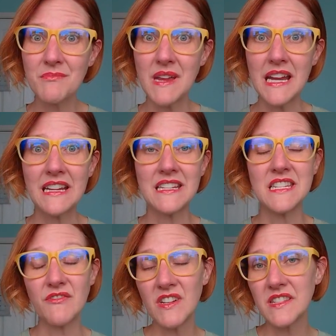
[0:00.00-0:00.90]
made a
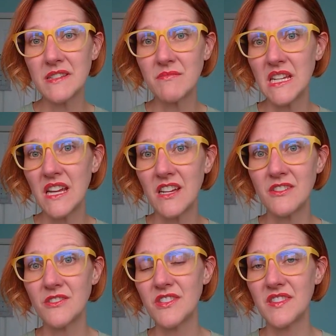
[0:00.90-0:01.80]
difference in me
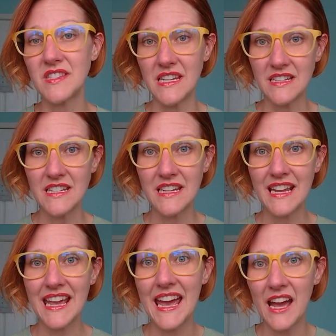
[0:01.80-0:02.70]
understanding
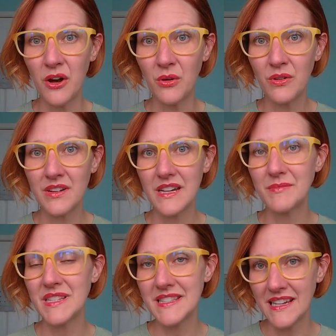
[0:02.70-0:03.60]
how
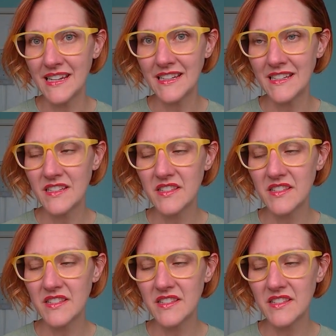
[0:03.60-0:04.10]
I'm designed.